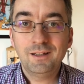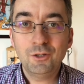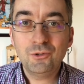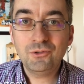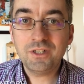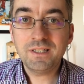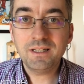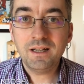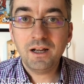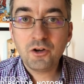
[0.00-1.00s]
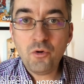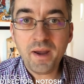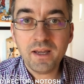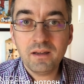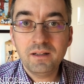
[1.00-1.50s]
Hello, just a, a,
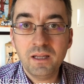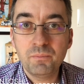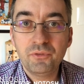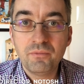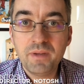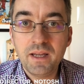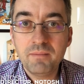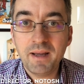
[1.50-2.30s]
quick clip from me.